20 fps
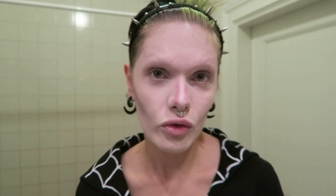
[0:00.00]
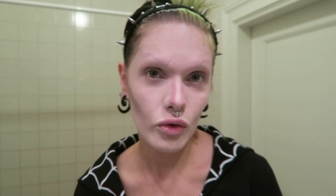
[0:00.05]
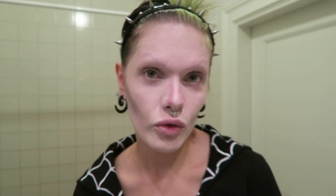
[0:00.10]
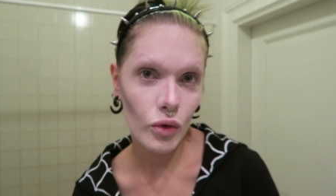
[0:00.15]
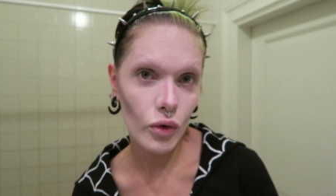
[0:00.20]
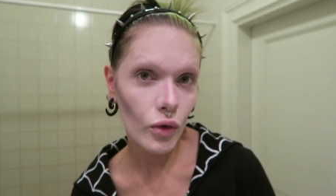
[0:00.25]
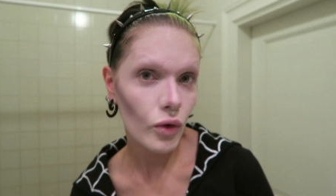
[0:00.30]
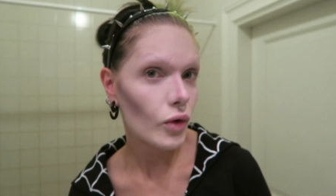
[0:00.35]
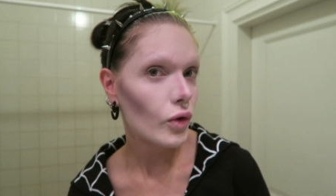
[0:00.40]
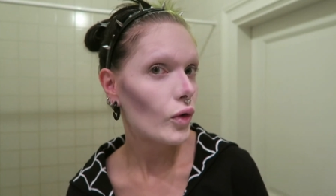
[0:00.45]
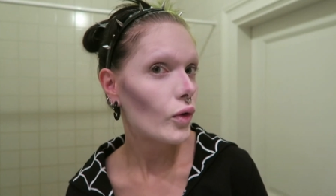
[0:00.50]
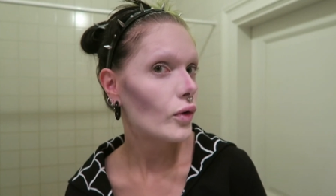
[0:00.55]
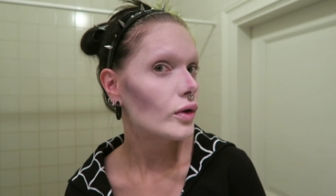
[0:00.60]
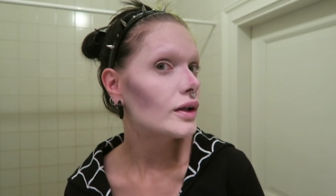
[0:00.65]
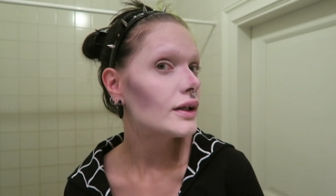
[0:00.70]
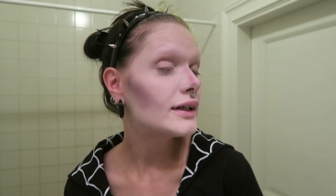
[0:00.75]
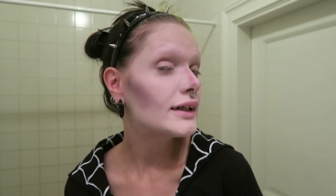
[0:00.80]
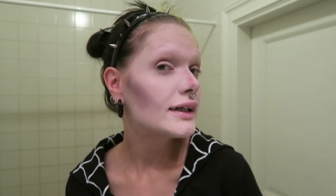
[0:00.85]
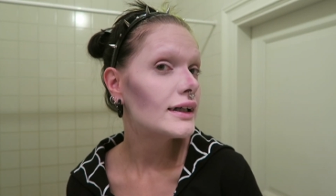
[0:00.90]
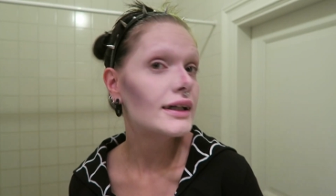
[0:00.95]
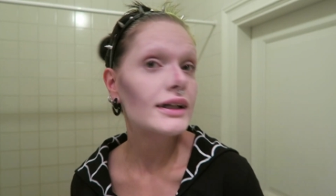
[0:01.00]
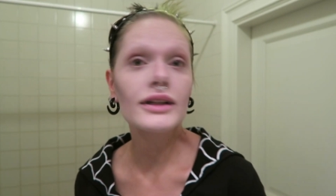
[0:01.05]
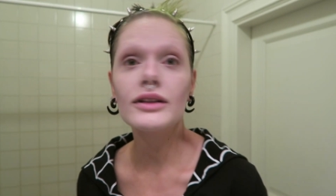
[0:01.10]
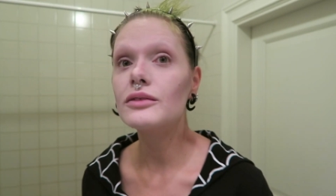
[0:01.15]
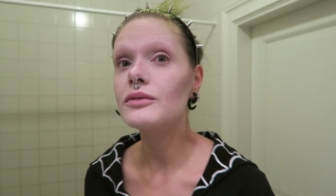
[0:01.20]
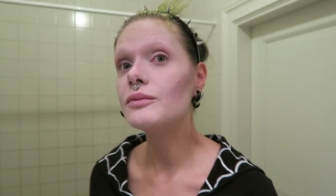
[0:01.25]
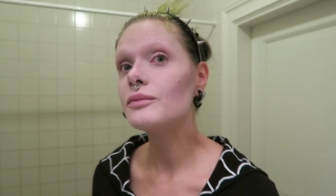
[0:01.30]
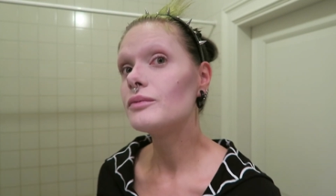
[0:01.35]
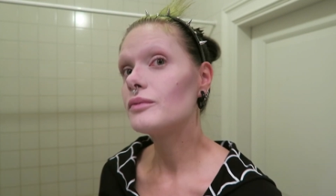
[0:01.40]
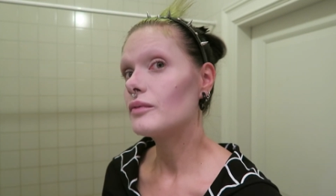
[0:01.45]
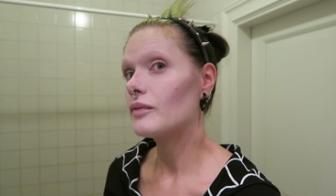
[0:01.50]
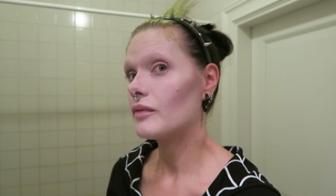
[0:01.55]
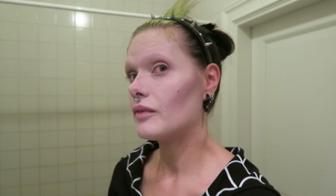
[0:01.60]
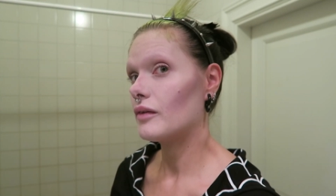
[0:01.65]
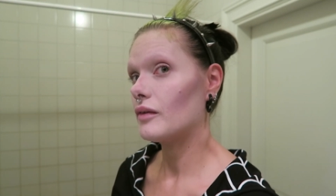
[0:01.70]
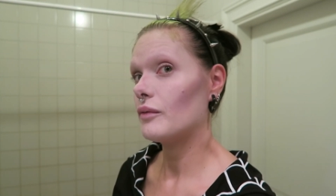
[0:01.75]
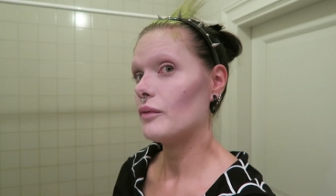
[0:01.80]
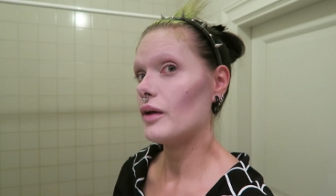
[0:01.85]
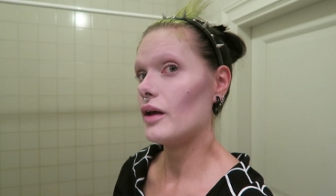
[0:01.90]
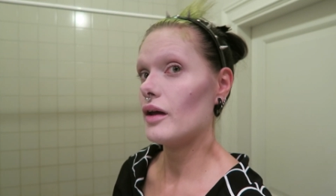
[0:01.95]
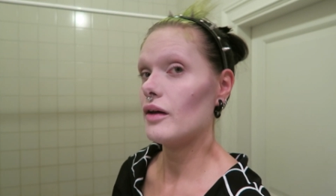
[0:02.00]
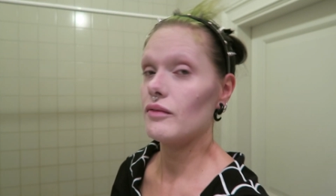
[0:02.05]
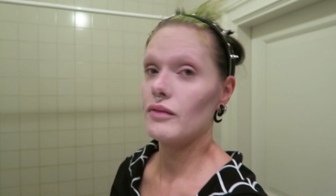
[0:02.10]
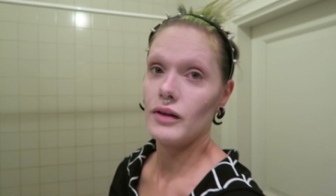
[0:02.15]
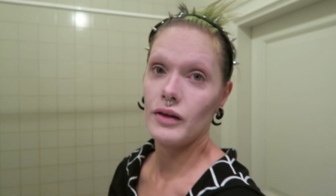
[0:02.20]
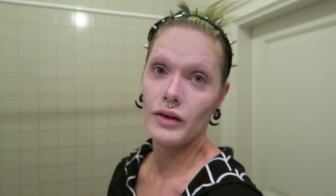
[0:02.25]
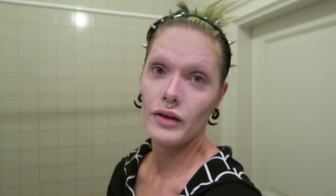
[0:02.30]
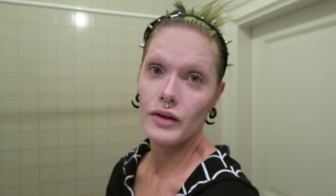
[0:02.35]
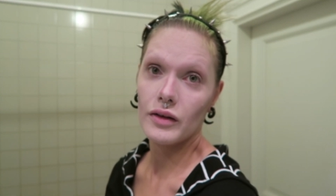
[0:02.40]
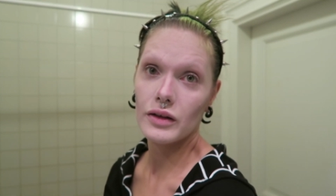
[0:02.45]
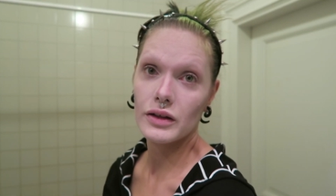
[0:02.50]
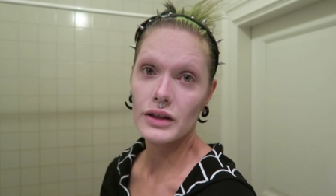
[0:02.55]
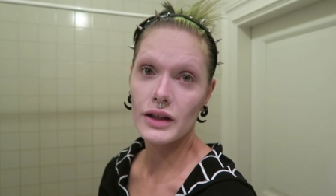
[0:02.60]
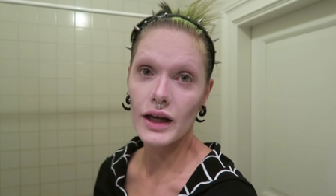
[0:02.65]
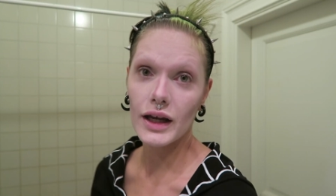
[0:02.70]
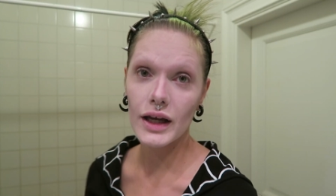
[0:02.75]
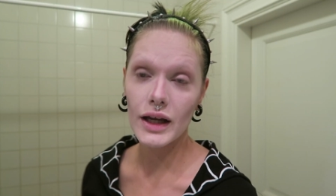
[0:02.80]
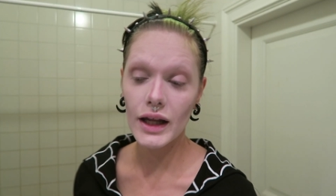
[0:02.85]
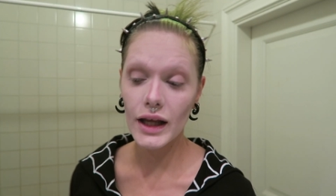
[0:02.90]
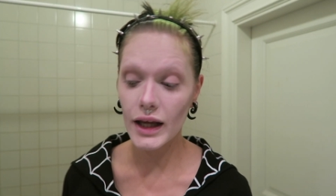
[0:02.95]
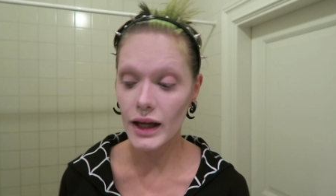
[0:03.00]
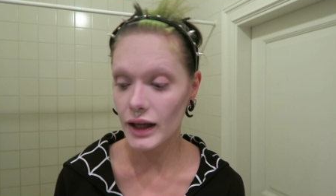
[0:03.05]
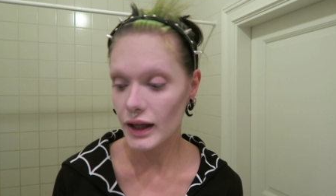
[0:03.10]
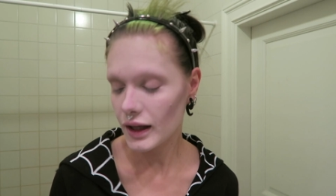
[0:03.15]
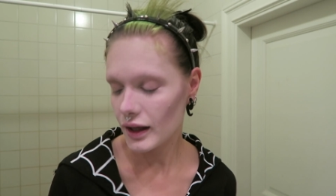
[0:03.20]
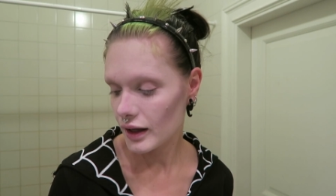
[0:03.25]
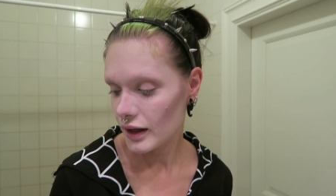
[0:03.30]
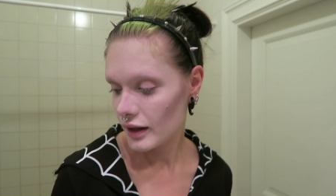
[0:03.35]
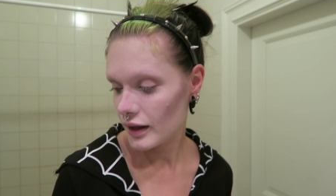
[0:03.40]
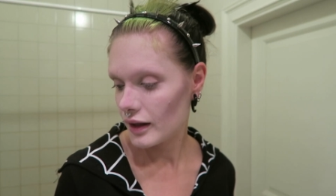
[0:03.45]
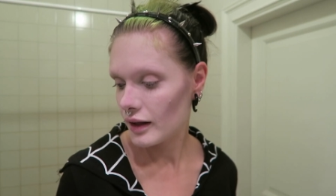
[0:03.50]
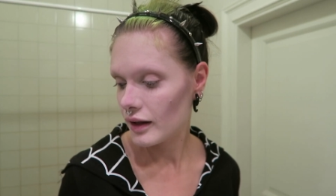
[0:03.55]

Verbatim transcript: So there we have a little shading,